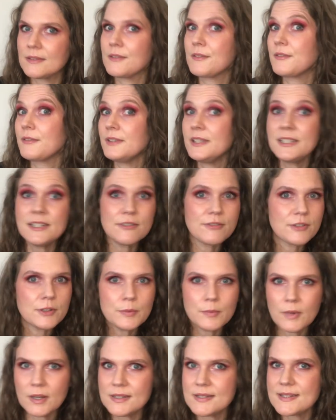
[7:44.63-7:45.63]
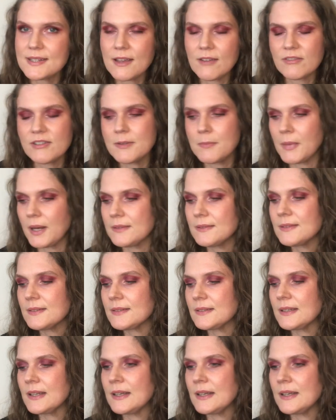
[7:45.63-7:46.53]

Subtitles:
3 different ones every month,